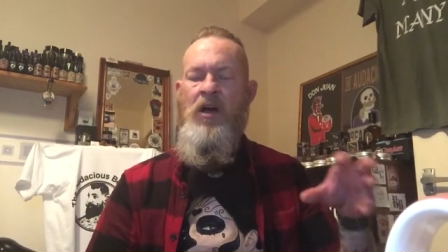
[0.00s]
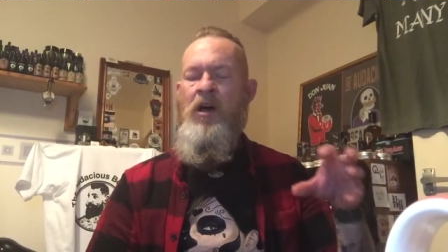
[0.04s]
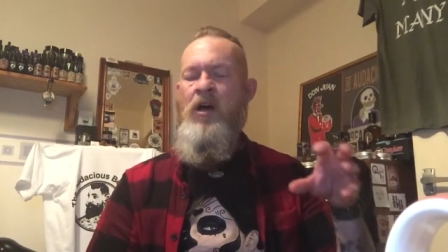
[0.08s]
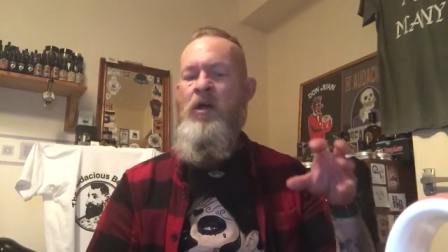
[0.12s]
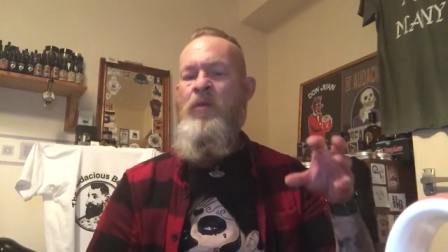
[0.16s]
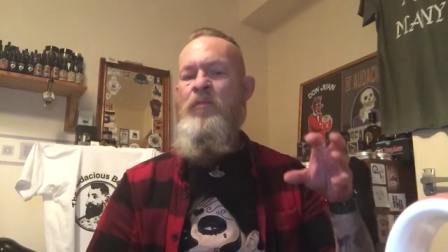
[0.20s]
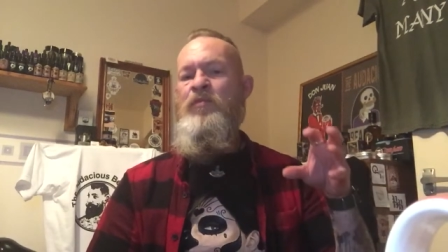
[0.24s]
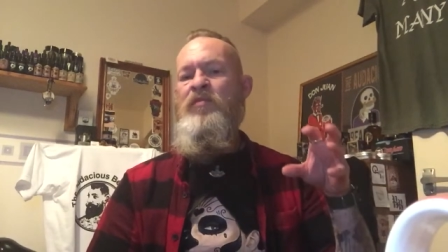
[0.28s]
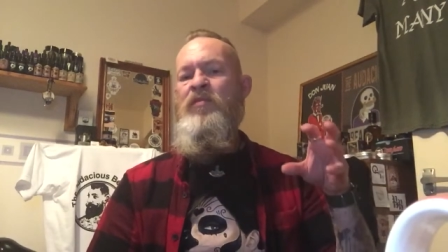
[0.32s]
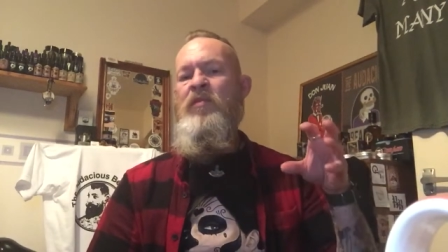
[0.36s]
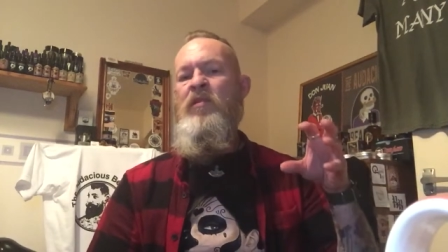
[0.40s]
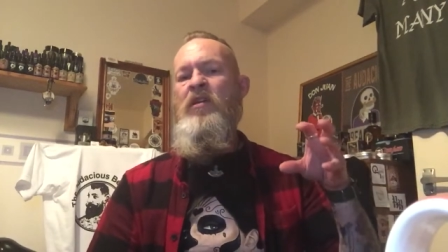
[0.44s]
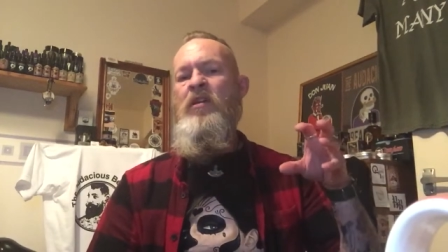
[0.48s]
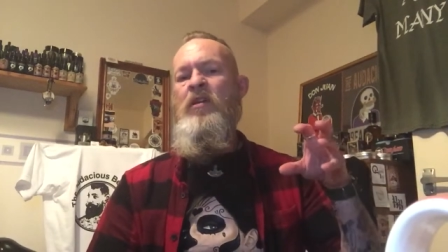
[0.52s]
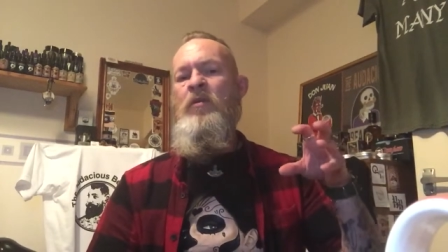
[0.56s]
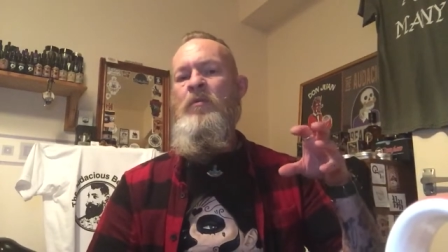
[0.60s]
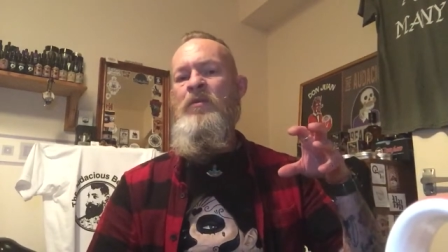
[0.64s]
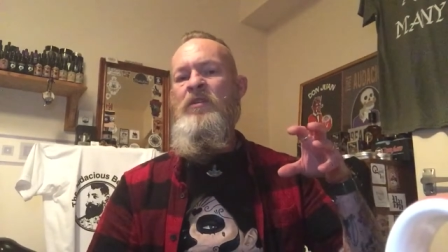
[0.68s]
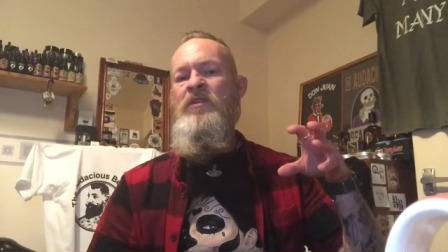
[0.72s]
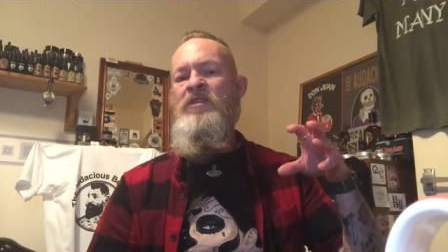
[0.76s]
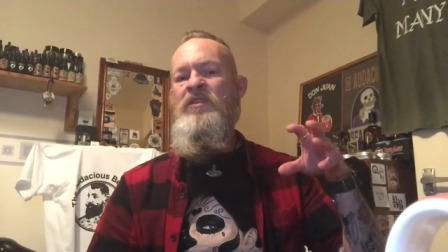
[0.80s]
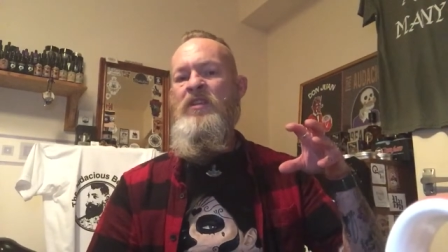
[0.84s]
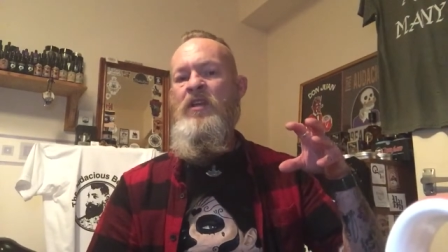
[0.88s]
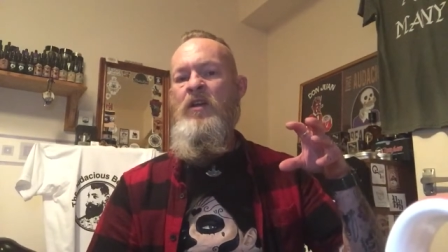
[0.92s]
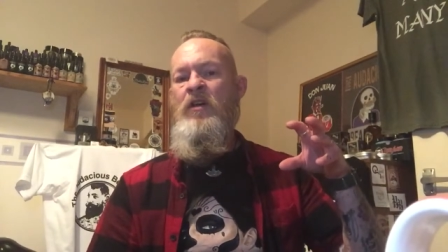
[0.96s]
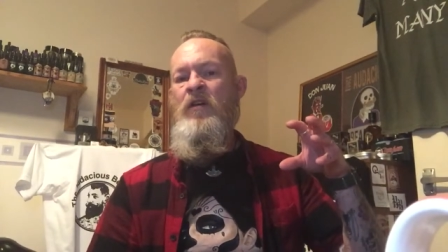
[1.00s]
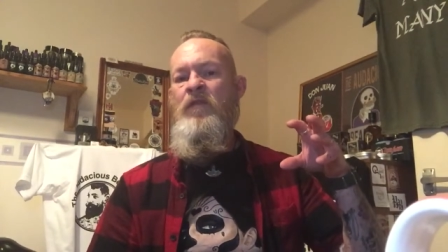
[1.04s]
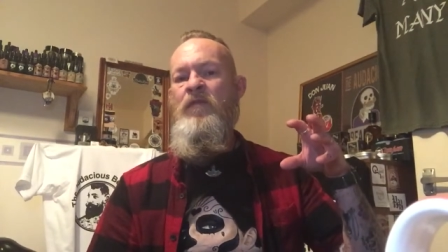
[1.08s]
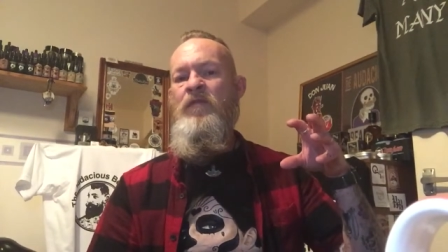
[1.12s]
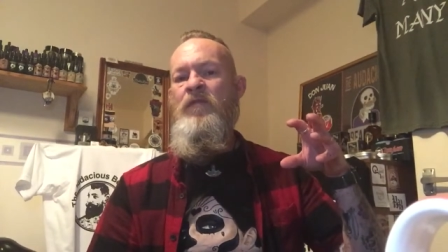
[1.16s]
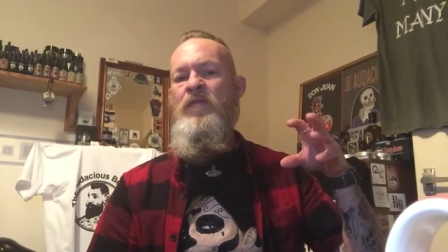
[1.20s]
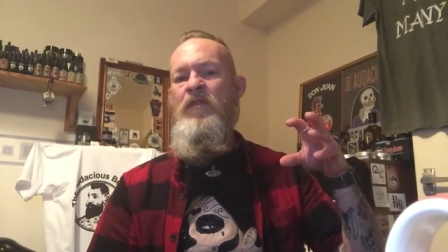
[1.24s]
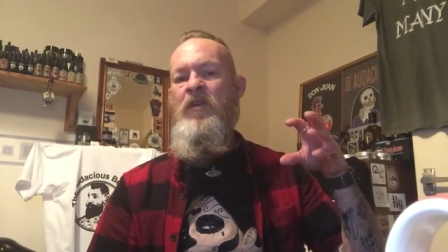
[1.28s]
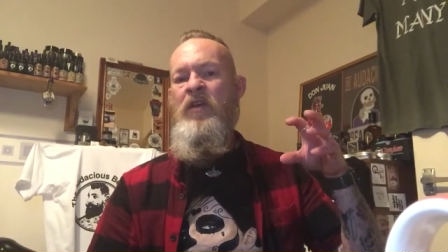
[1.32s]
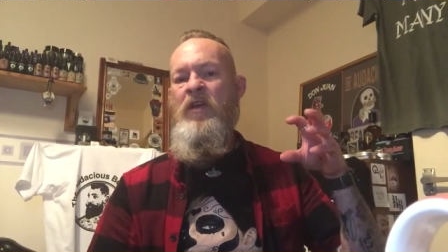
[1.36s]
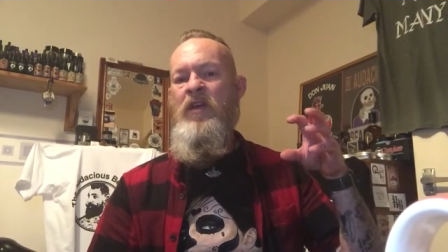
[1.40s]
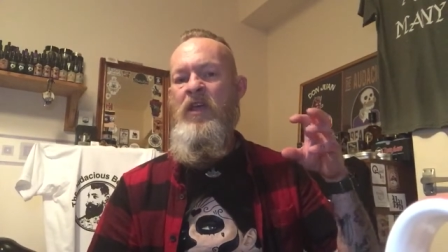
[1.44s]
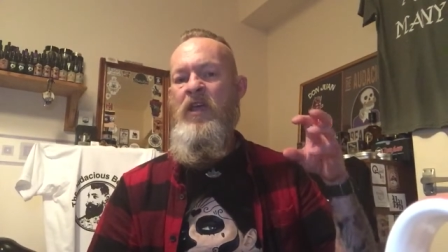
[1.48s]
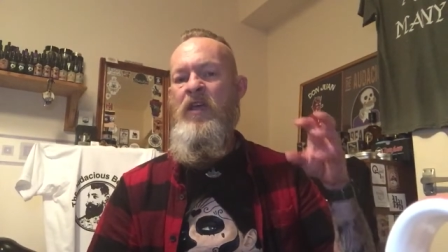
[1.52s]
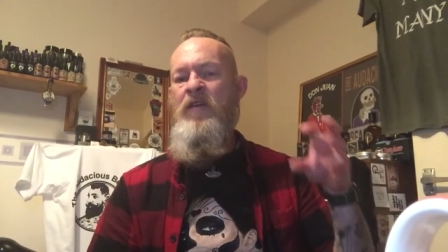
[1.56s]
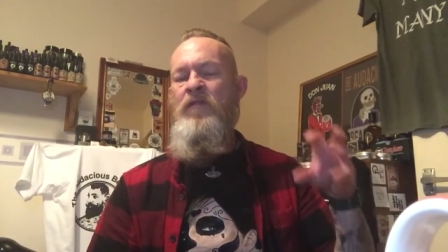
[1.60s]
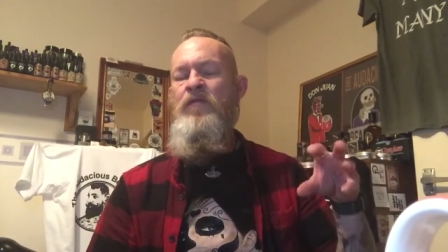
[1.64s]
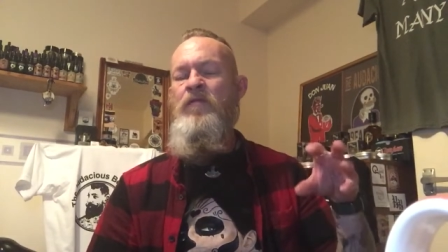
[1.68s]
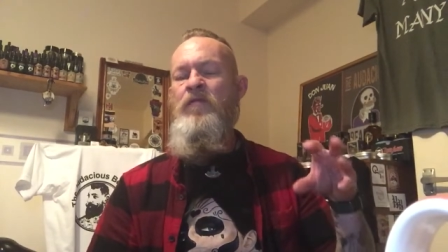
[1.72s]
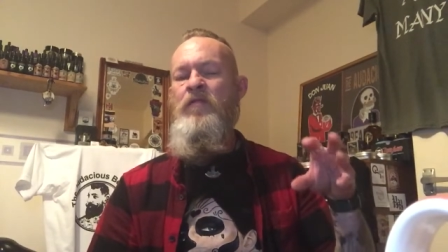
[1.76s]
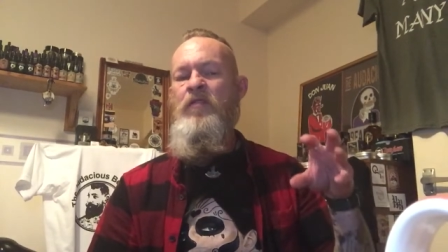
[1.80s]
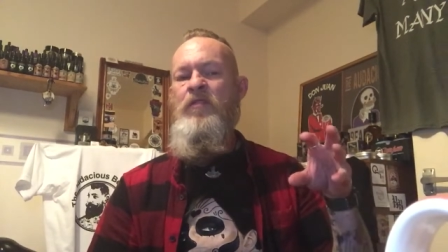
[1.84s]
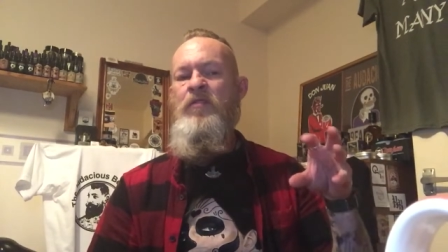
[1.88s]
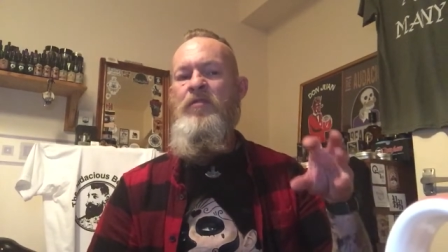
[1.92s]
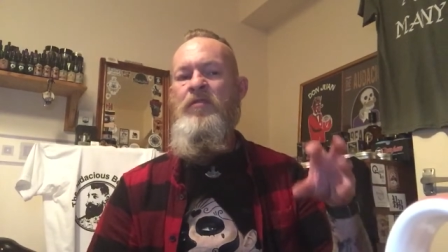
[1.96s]
I'm priding myself that
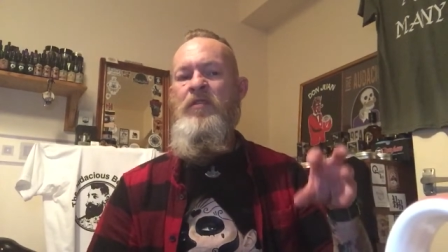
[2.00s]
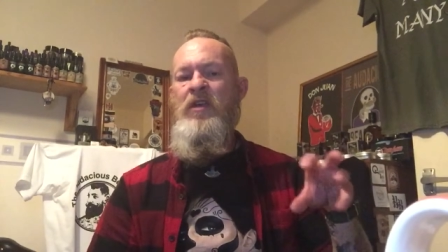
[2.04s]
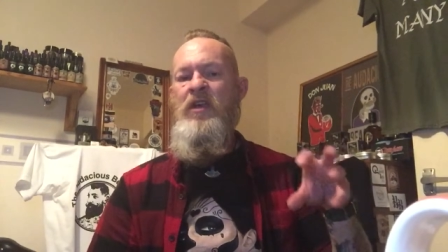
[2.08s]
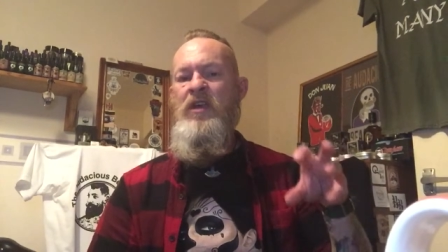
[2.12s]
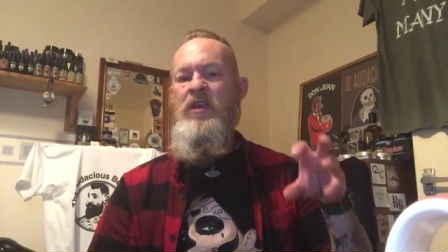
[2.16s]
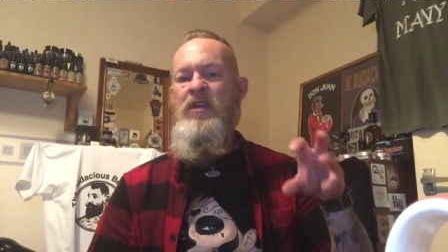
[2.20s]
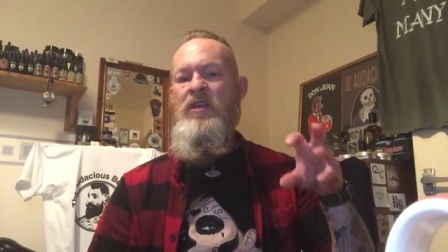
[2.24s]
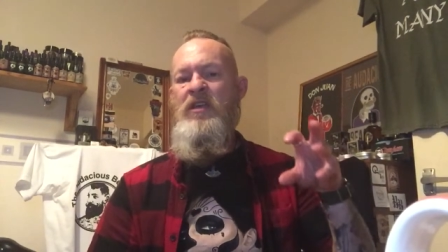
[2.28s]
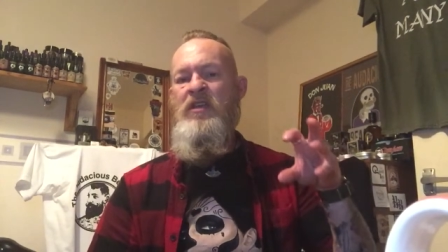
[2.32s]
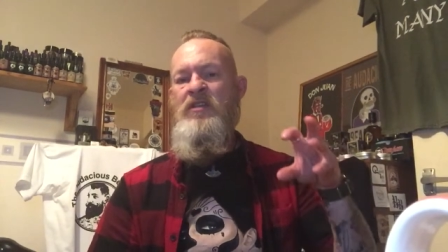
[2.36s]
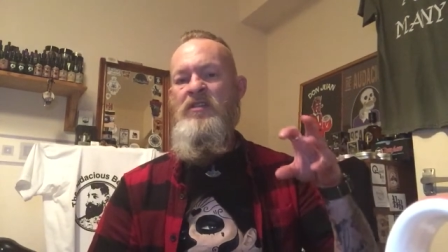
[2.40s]
everything